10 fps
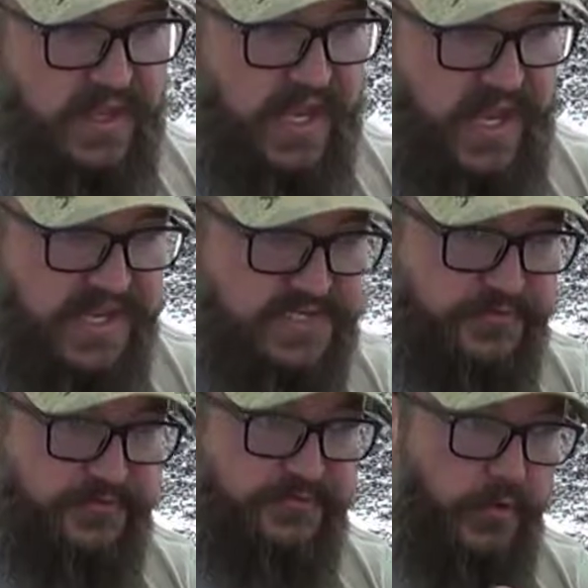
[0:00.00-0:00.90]
he's
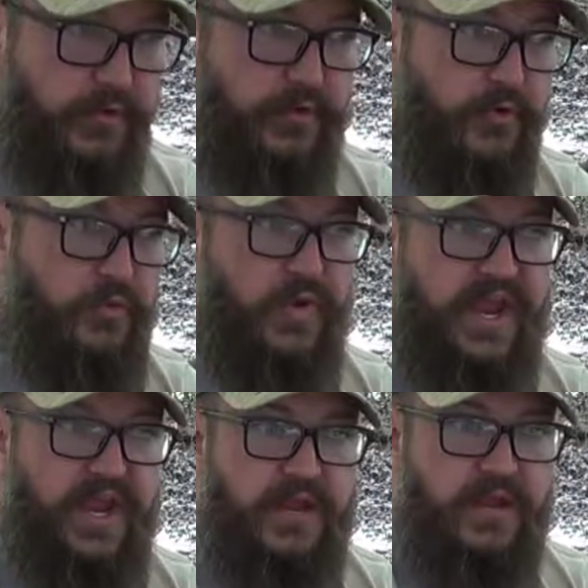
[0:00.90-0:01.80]
further
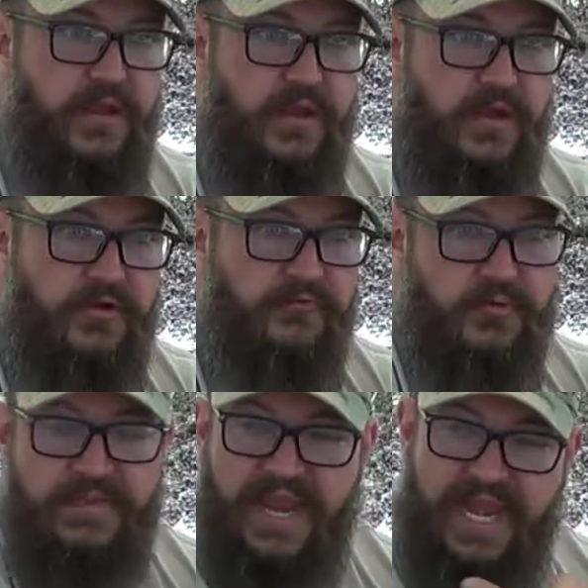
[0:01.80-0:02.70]
away
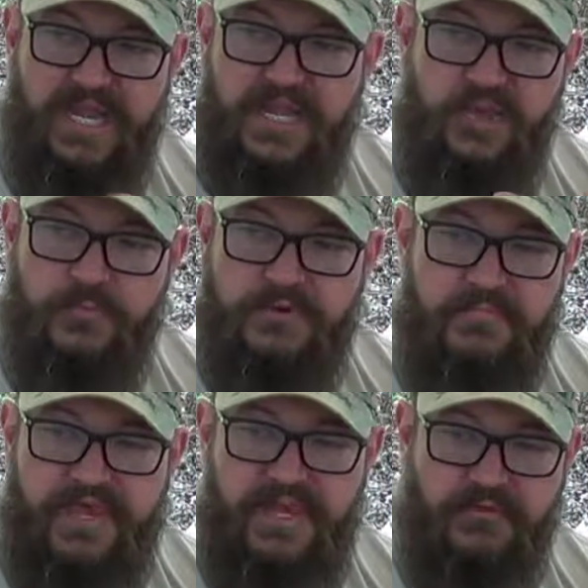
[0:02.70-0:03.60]
from any human
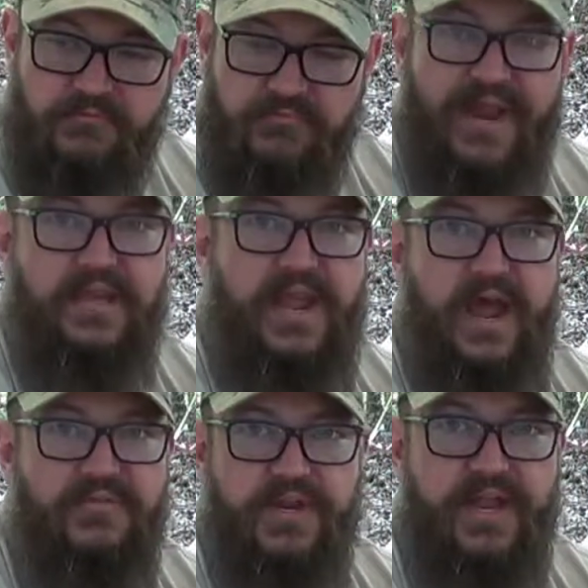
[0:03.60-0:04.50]
being right
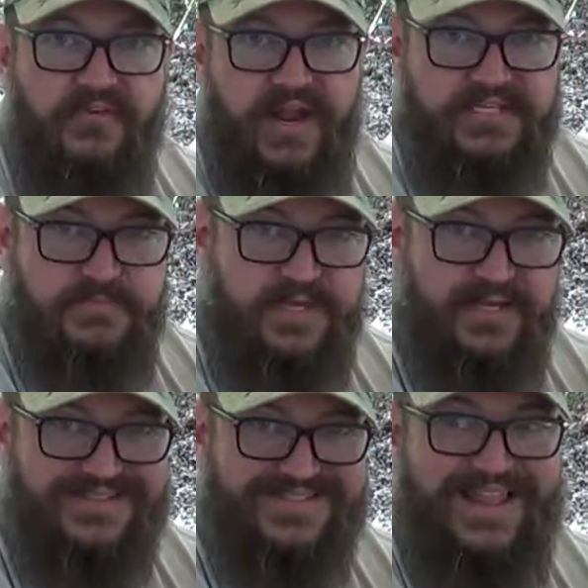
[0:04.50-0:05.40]
now than he ever has been in
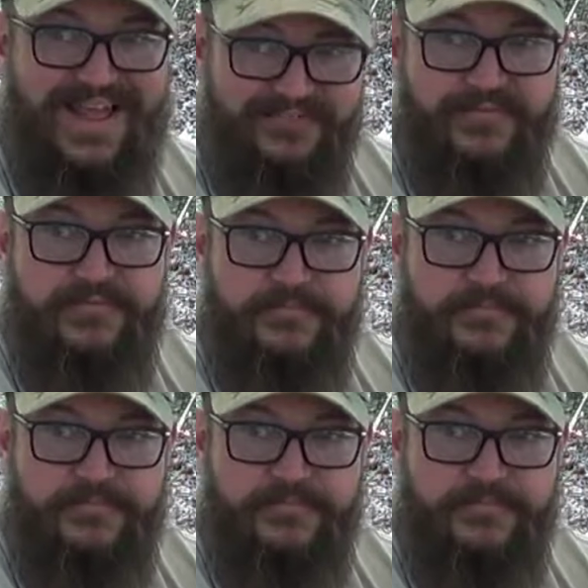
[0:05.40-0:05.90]
his life.